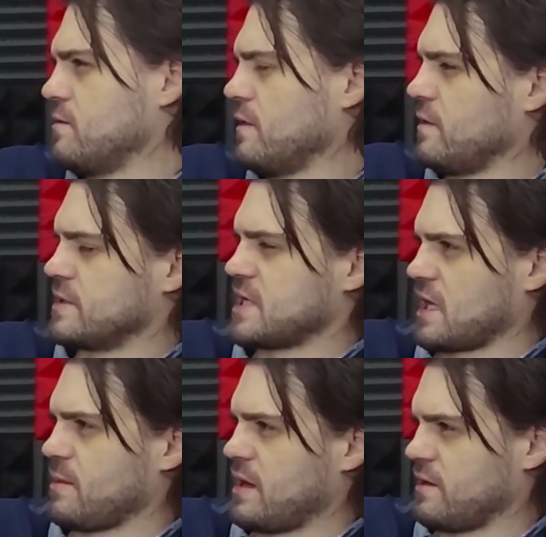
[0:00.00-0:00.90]
really what it's
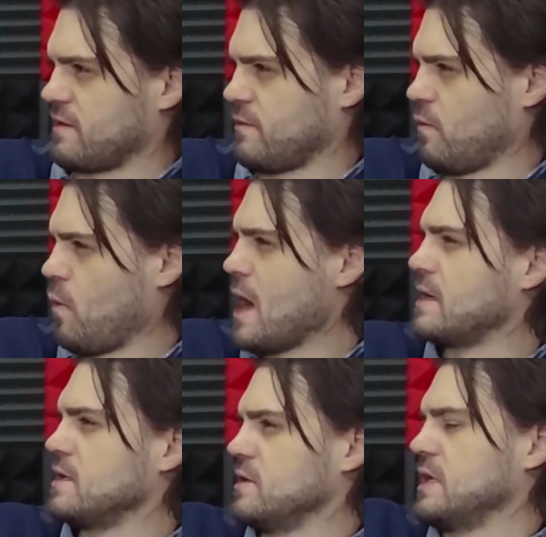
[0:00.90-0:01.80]
talking about is
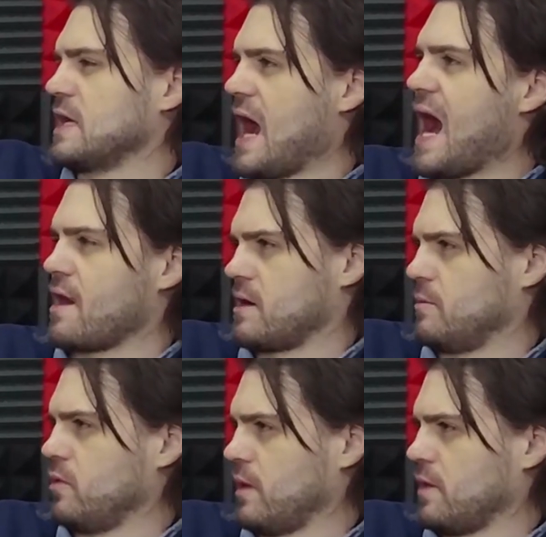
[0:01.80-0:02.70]
when you need to hire an
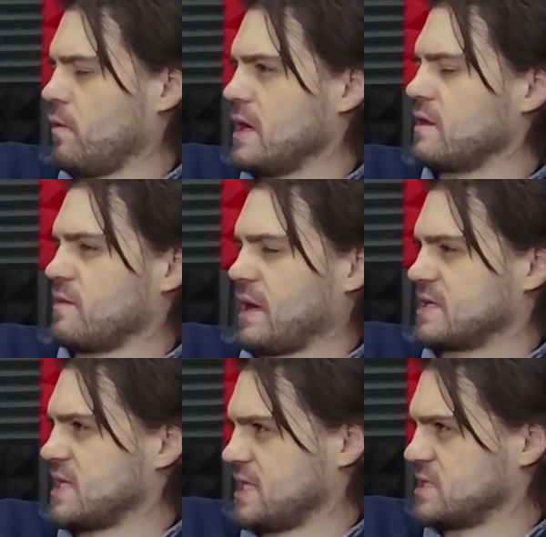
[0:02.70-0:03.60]
employee. When does it make
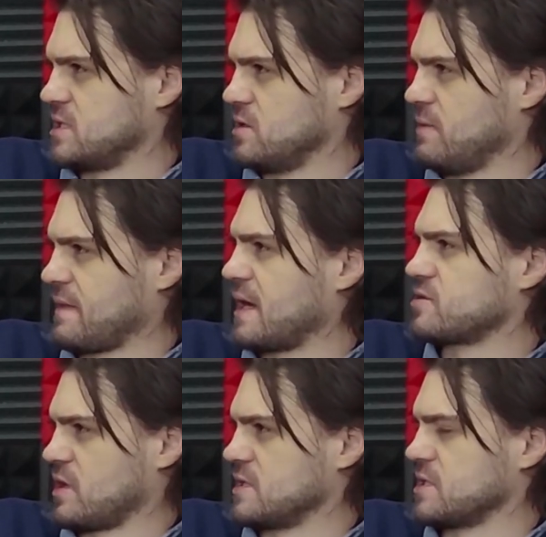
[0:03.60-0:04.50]
sense to make that
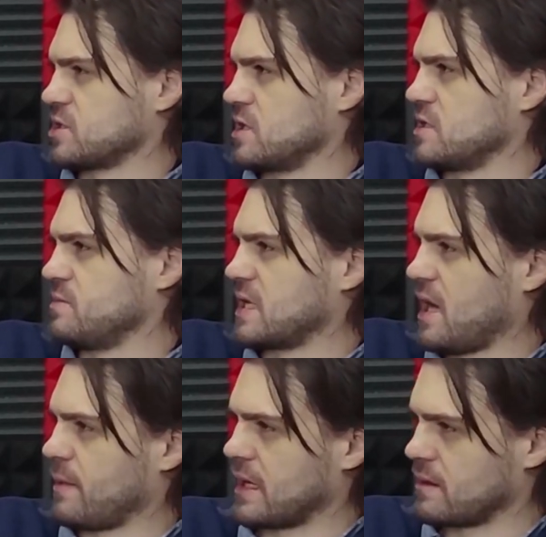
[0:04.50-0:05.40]
transition into
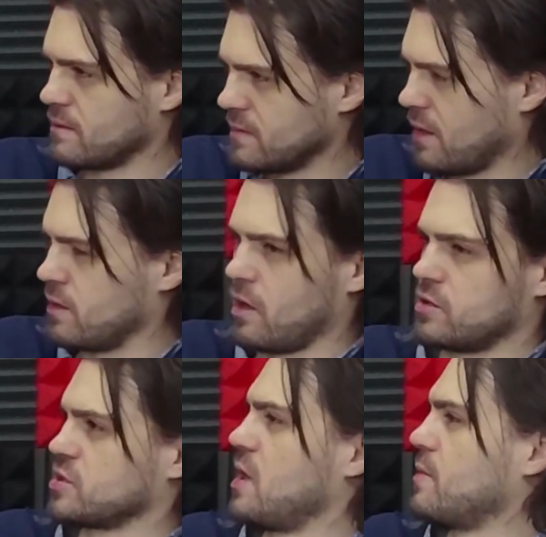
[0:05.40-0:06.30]
becoming a
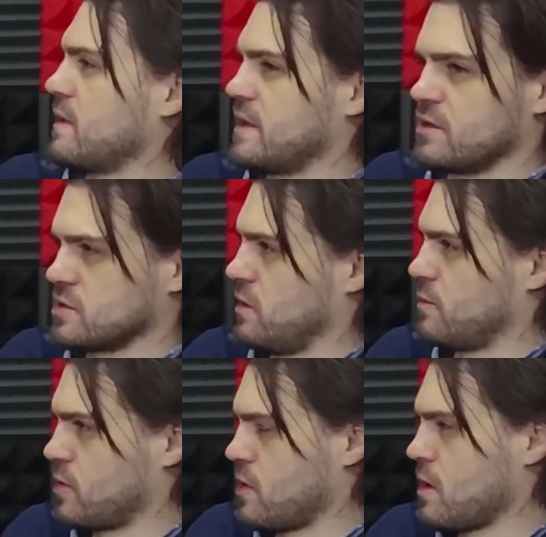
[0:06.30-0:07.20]
larger company than your
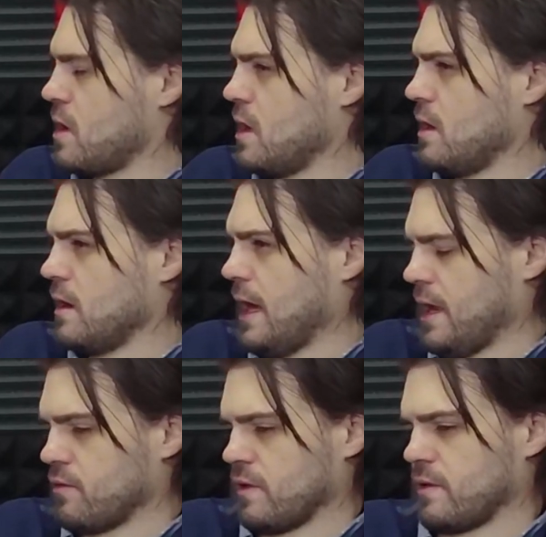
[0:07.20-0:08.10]
solopreneur?
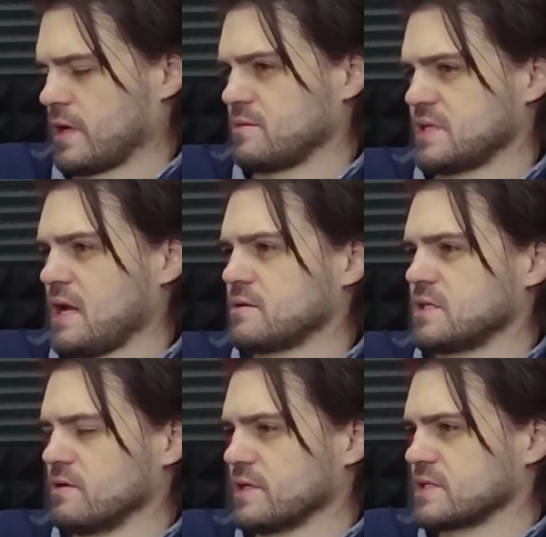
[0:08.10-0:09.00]
And really what it comes down
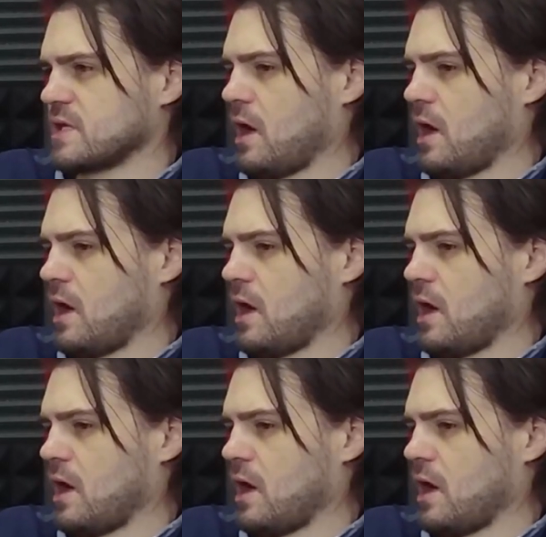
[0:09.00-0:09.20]
to is